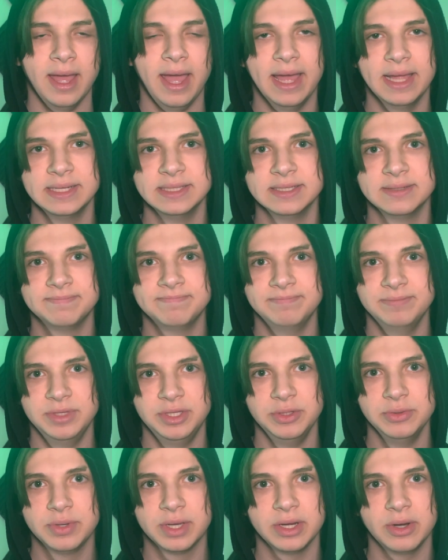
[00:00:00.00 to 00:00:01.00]
and
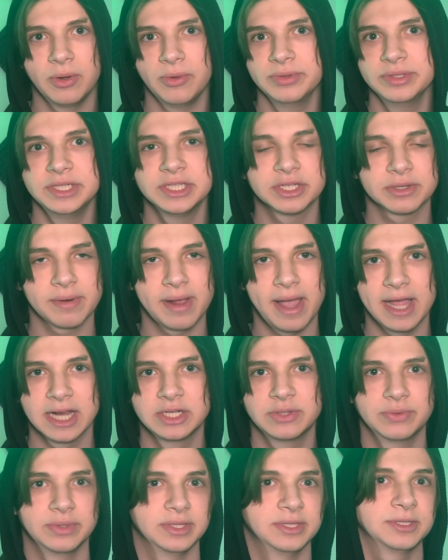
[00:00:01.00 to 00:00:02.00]
you can only
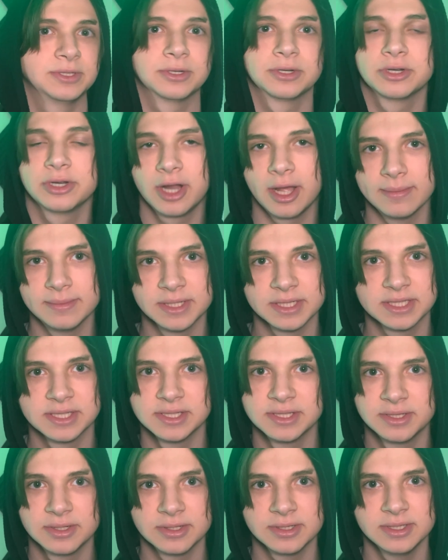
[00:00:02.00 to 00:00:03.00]
interact with certain objects
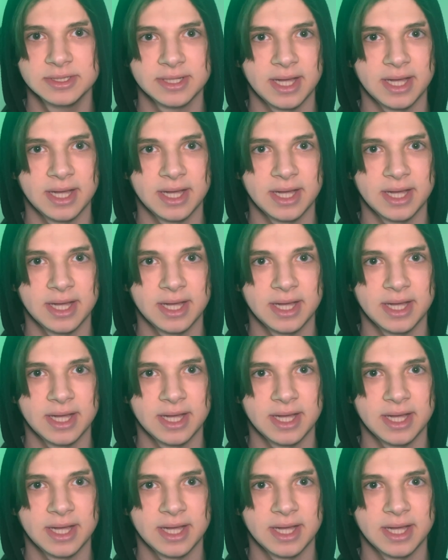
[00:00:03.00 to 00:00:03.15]
at certain